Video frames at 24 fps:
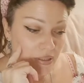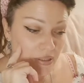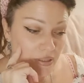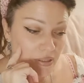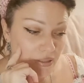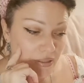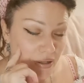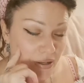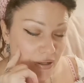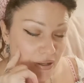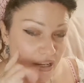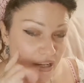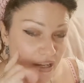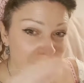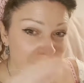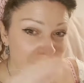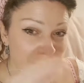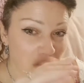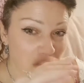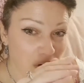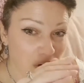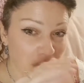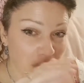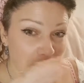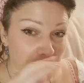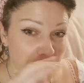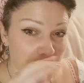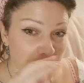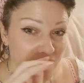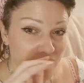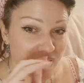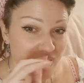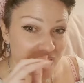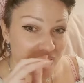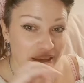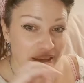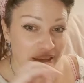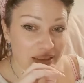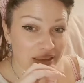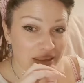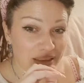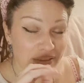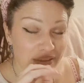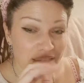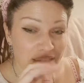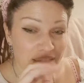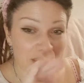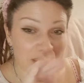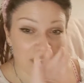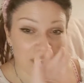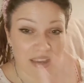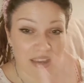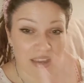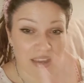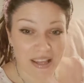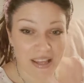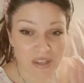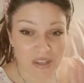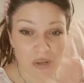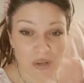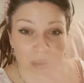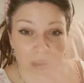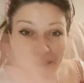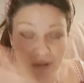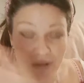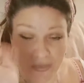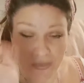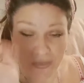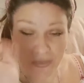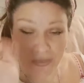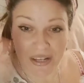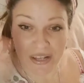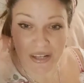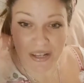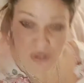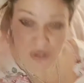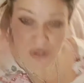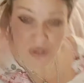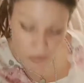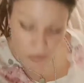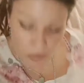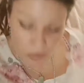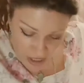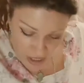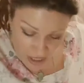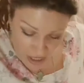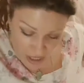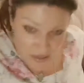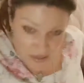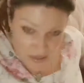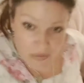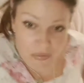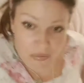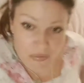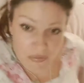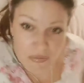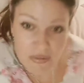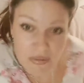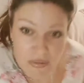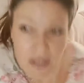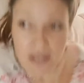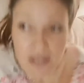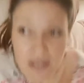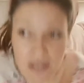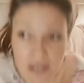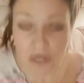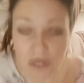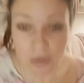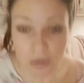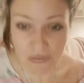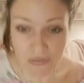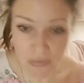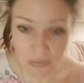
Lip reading: I'll carry on. If they get too loud, I might just go upstairs and do it from